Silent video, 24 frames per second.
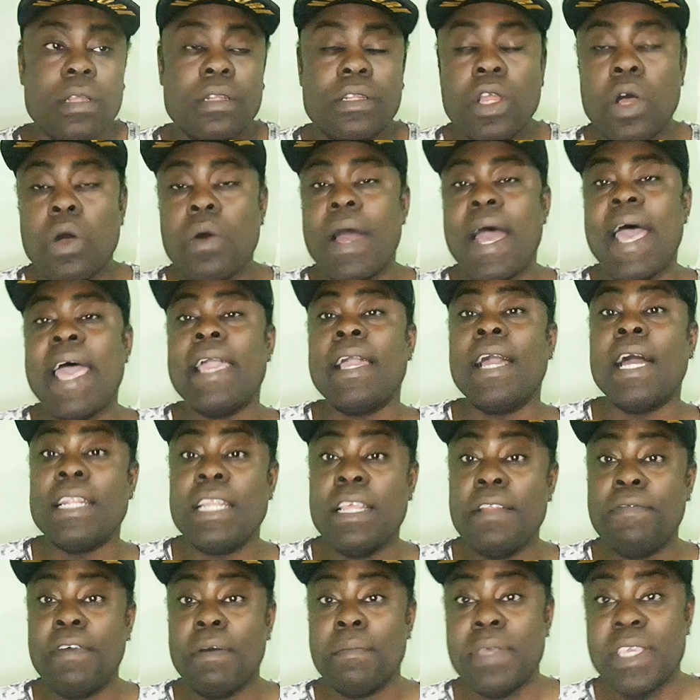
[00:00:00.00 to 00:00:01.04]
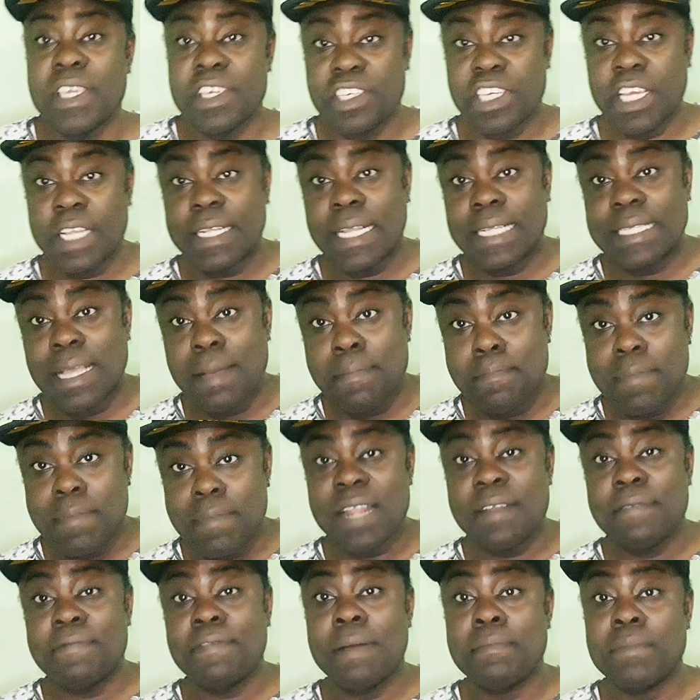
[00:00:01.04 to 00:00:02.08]
Now, I got information that a
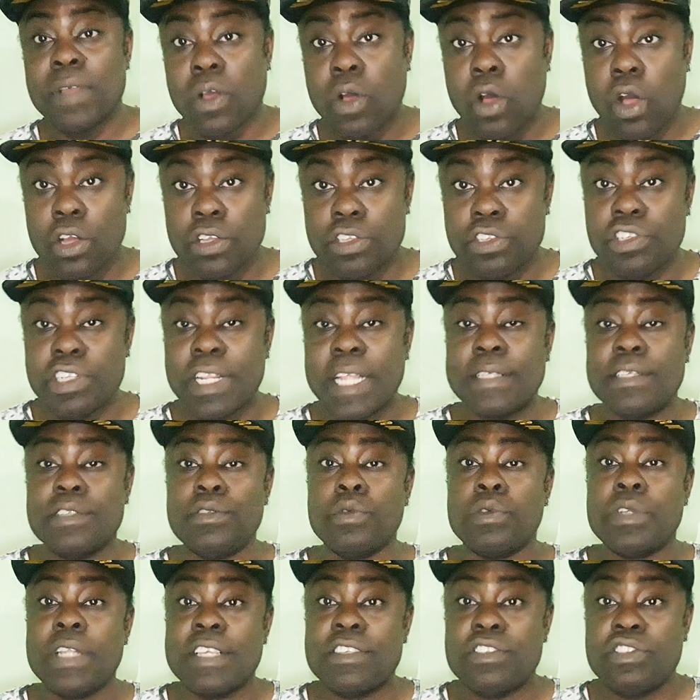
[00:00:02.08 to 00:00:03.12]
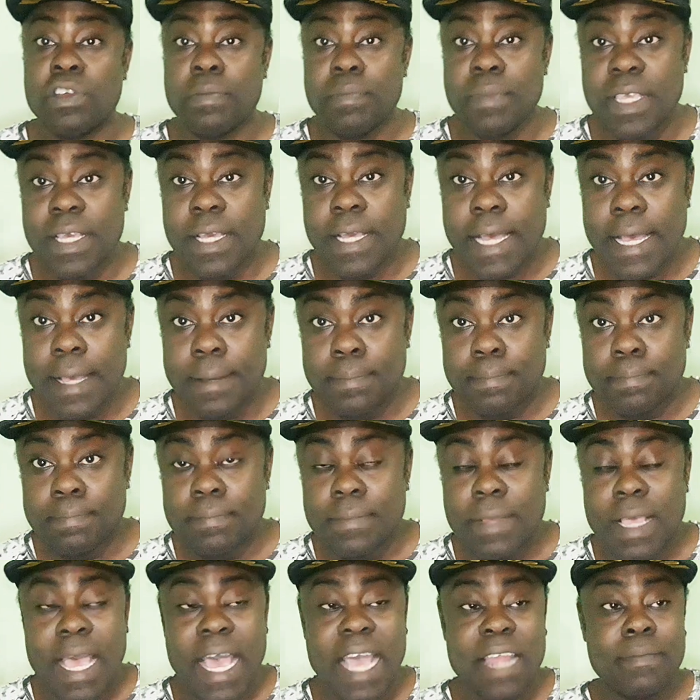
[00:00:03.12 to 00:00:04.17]
man from the country that is known as Jamaica
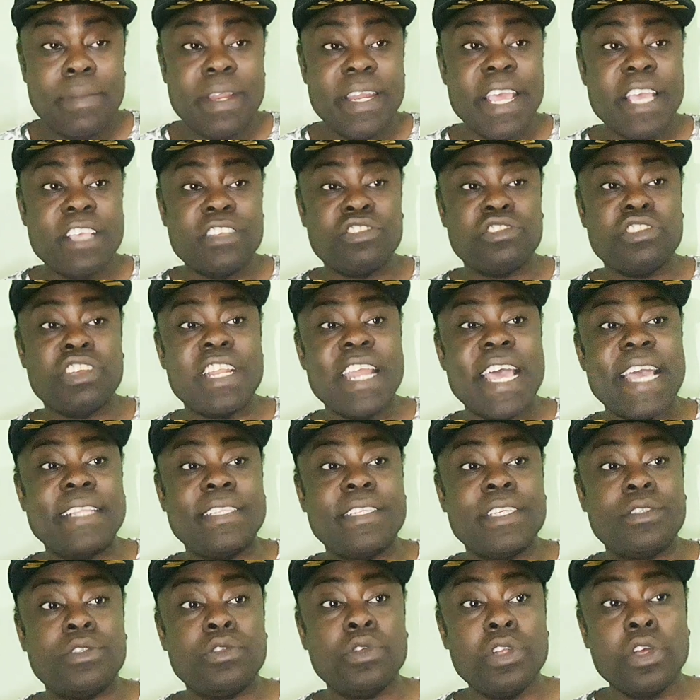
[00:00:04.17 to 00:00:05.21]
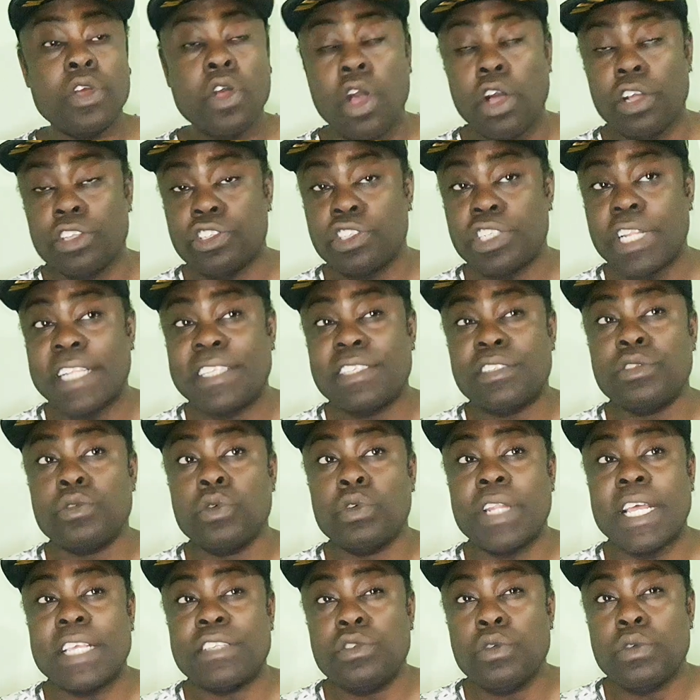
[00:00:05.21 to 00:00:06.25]
had been extradited to the country that is
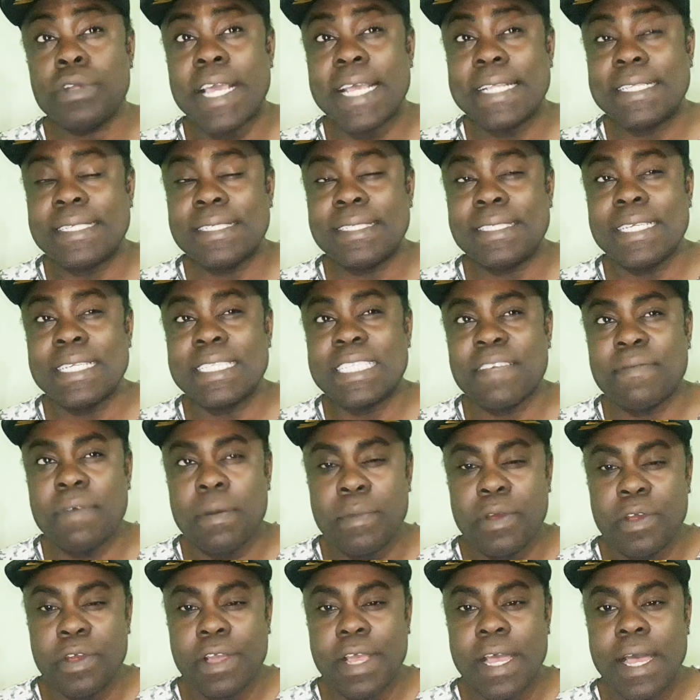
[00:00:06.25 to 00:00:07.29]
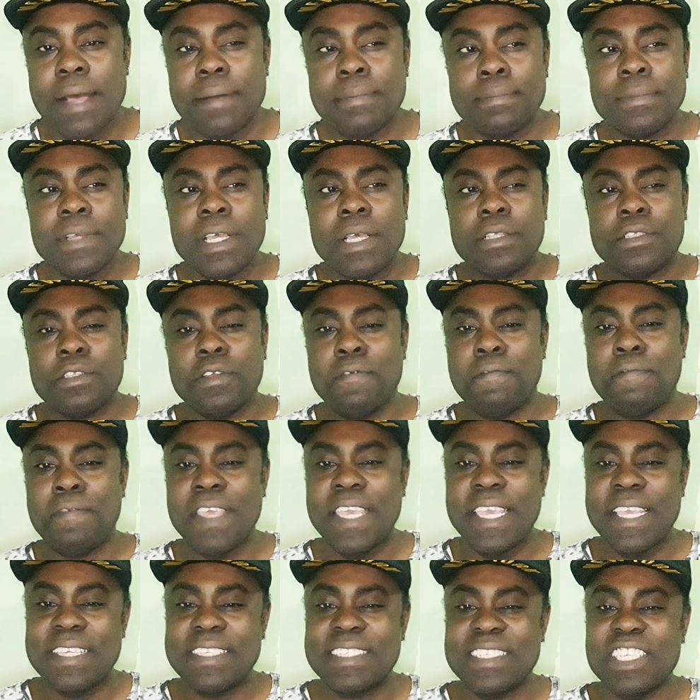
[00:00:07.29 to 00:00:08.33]
known as United States of America to
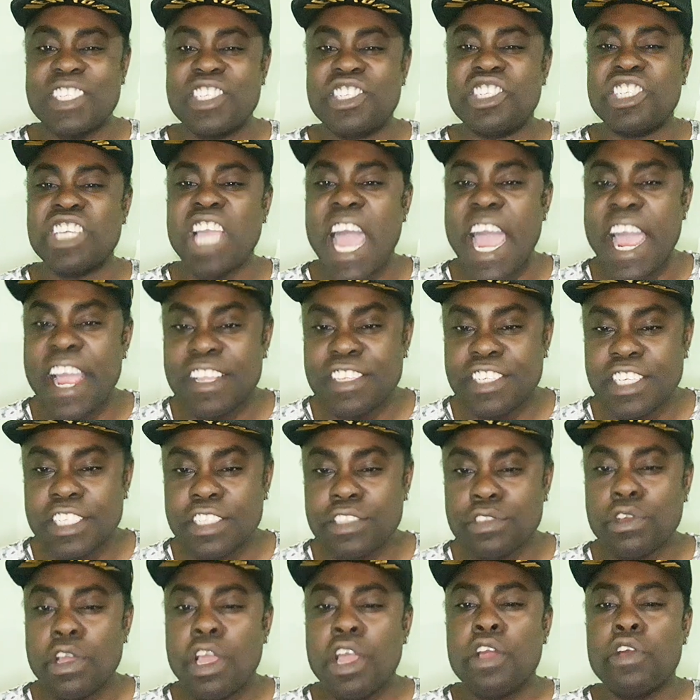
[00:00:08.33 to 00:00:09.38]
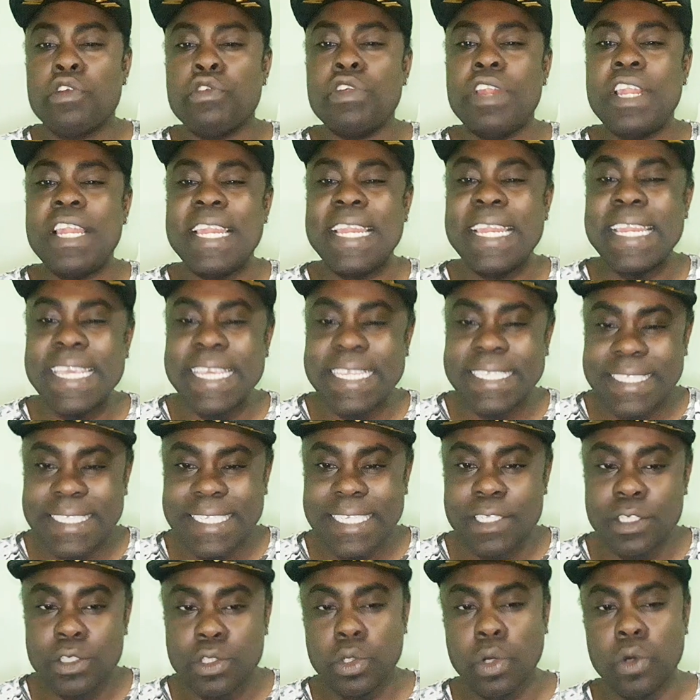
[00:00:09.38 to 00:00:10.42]
face charges
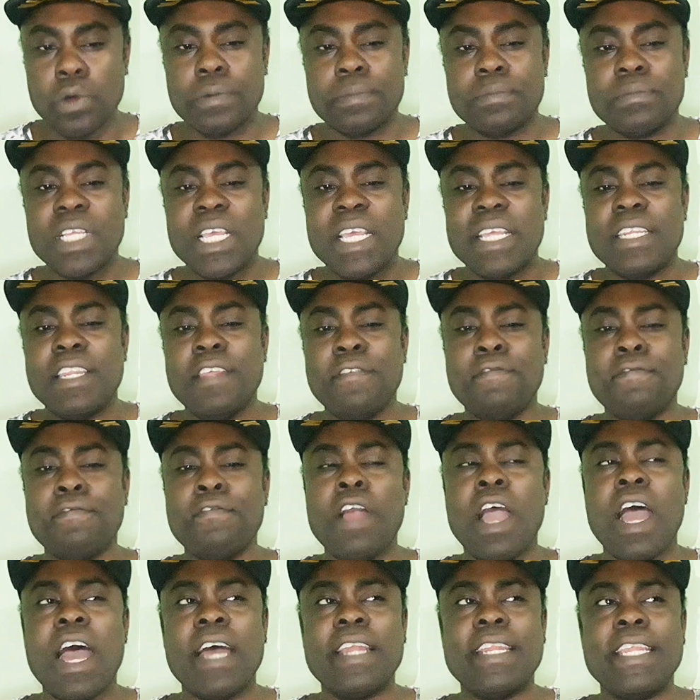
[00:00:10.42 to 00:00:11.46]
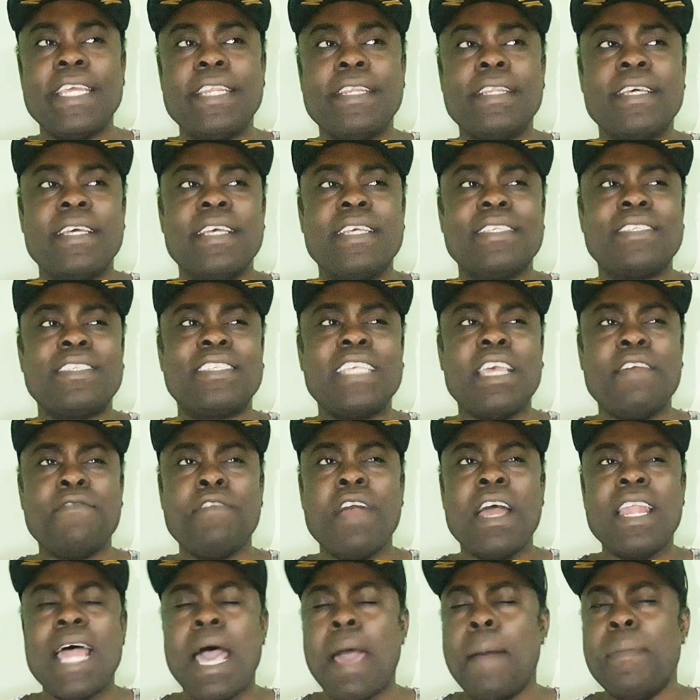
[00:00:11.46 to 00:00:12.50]
relating to defrauding
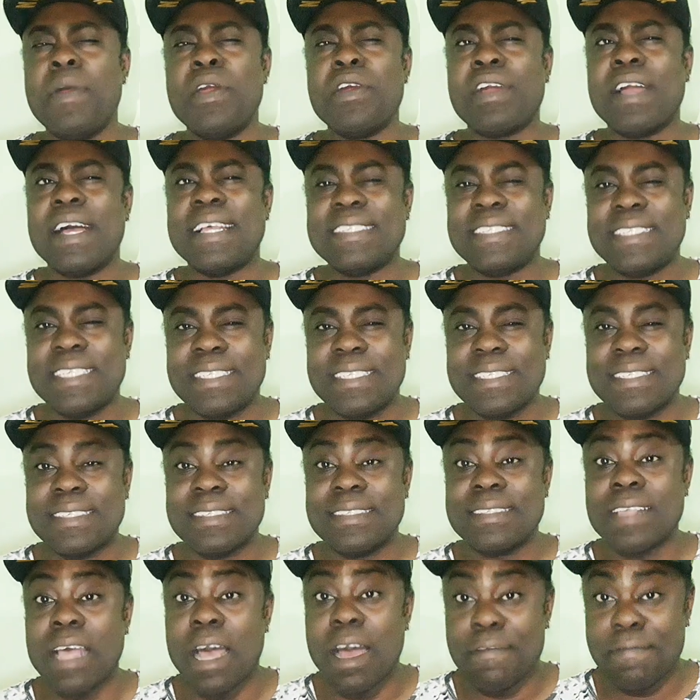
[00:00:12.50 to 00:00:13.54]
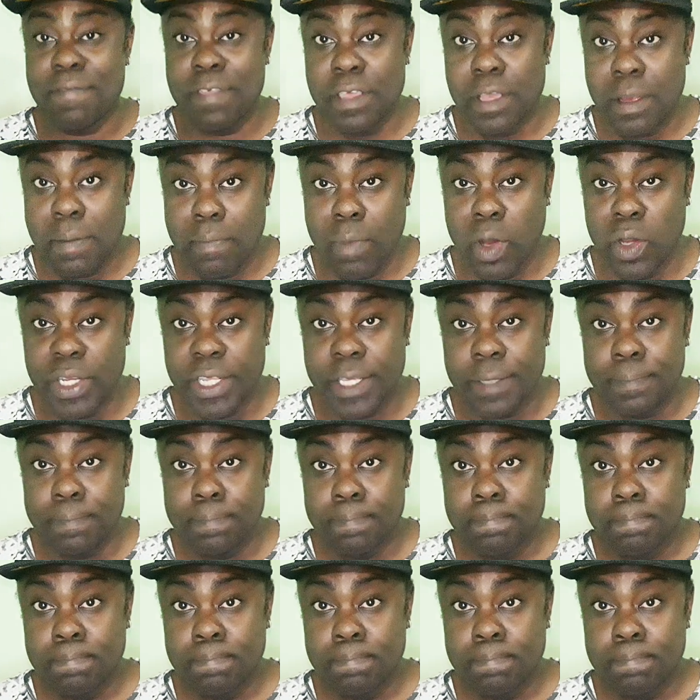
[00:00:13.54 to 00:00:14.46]
several American citizens of their money.